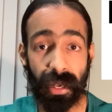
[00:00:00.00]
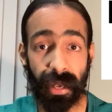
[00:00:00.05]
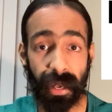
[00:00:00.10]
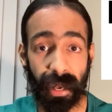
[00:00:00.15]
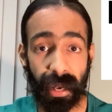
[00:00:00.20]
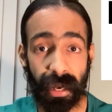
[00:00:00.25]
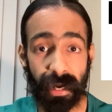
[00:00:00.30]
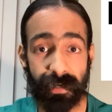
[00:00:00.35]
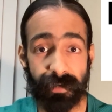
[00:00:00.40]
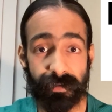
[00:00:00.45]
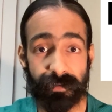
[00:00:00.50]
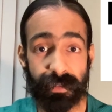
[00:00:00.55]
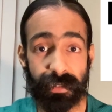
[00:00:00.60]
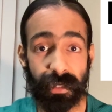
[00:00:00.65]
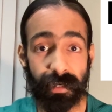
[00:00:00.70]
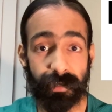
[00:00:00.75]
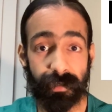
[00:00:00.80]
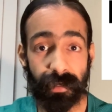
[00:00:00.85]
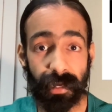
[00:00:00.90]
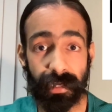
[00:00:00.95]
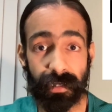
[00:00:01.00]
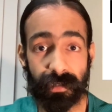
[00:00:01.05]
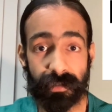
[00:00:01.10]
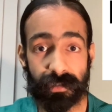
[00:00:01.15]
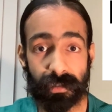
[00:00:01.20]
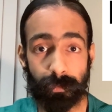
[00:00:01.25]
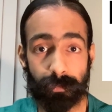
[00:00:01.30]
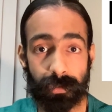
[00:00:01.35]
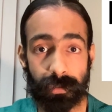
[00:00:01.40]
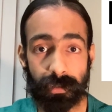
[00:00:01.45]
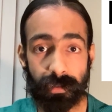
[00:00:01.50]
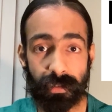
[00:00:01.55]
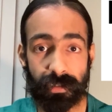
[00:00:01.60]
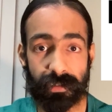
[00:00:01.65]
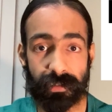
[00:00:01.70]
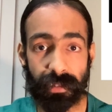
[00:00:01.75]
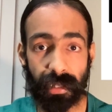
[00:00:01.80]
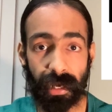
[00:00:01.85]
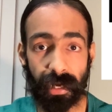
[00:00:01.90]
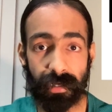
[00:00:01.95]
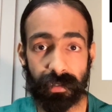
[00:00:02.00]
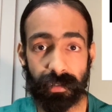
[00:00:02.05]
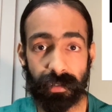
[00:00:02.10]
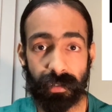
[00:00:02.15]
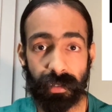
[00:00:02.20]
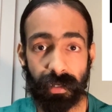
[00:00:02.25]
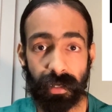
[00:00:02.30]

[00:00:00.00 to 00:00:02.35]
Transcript: And the underlying assumption is that